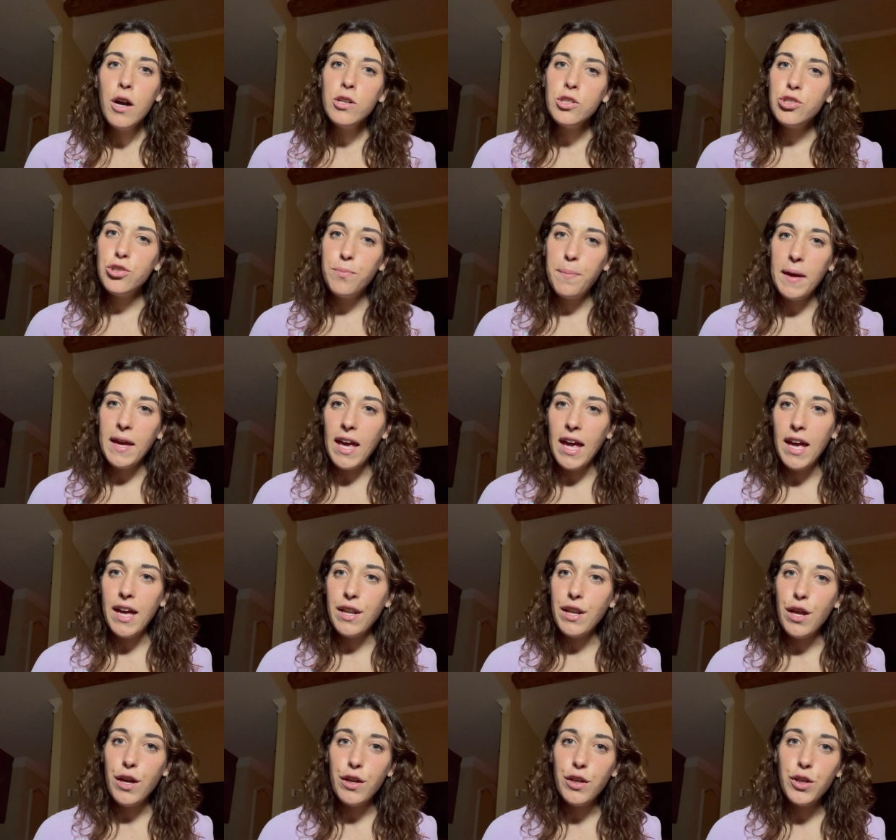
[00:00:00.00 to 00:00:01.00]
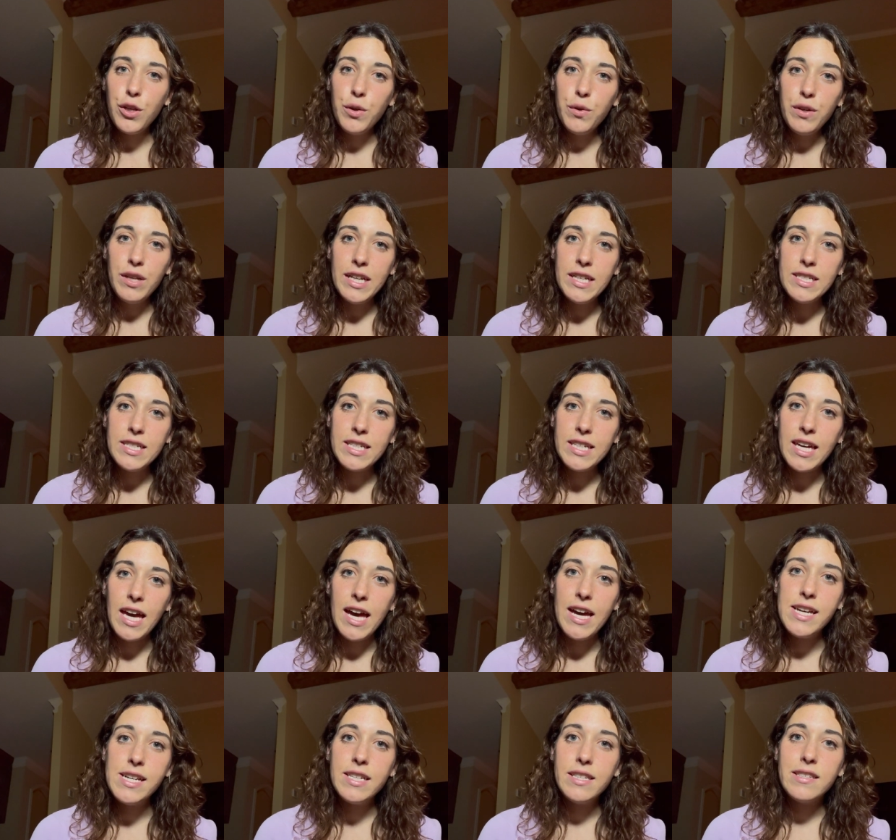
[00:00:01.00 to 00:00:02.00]
To begin, you need to
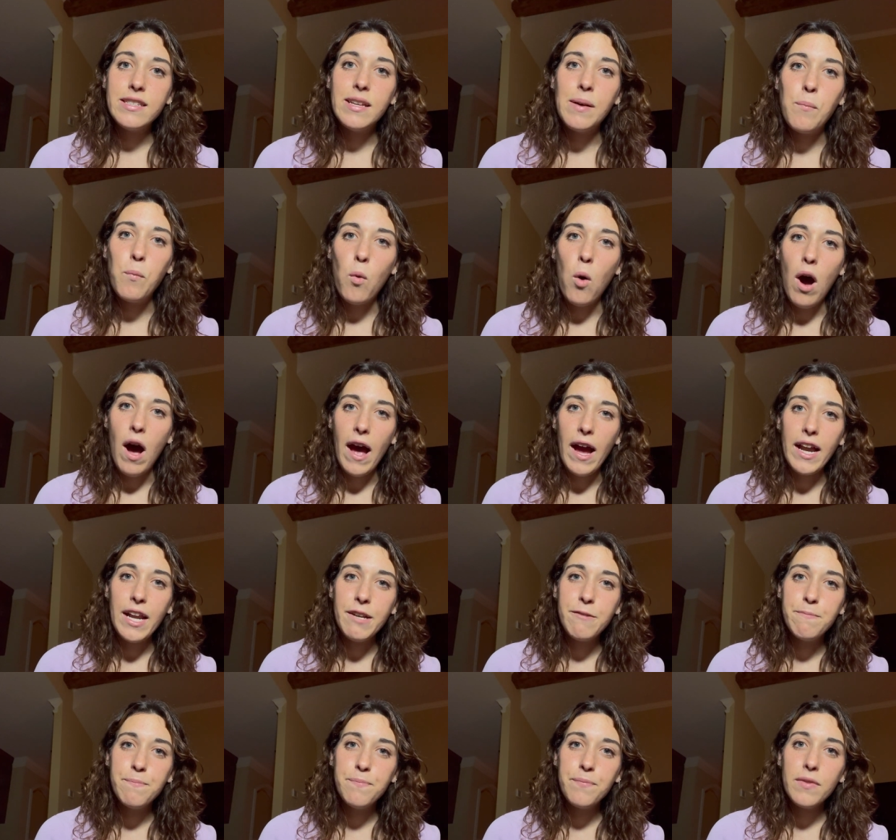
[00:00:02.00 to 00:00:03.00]
get some wine.